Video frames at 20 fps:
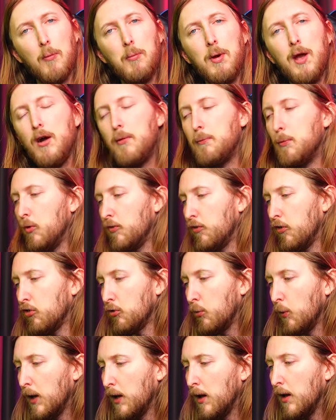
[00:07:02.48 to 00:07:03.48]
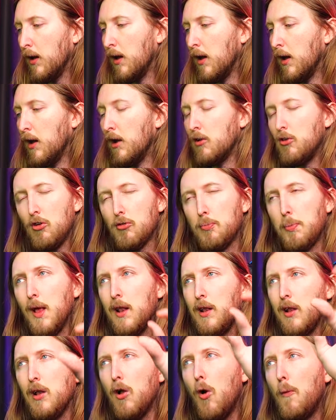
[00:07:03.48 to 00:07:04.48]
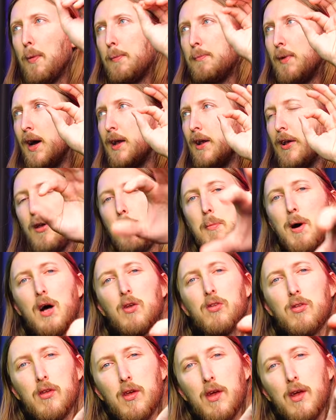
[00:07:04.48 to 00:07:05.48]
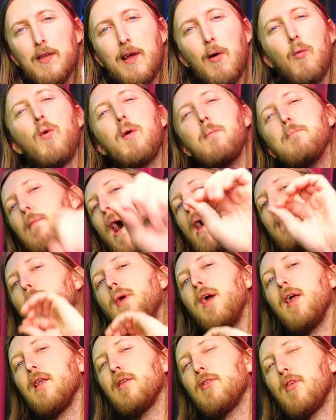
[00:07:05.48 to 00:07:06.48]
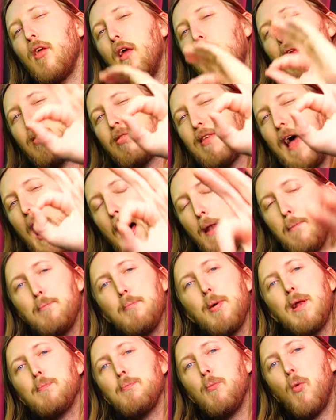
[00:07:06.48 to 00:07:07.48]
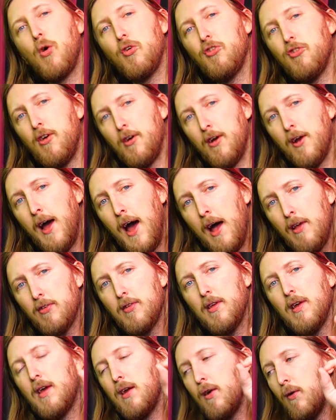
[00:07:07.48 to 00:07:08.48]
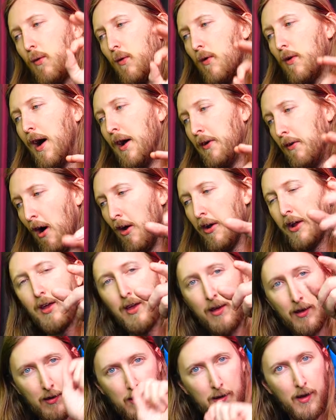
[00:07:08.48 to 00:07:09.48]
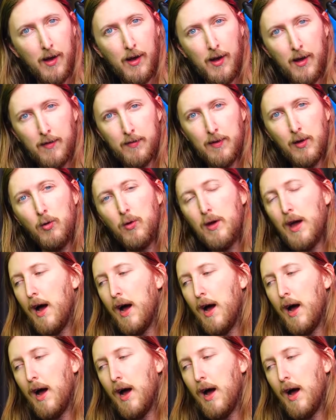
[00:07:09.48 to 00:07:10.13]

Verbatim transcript: come here, move to Sweden. Just be a little open-minded about uh, that. We might be a, a tad bit more sarcastic or ironic than you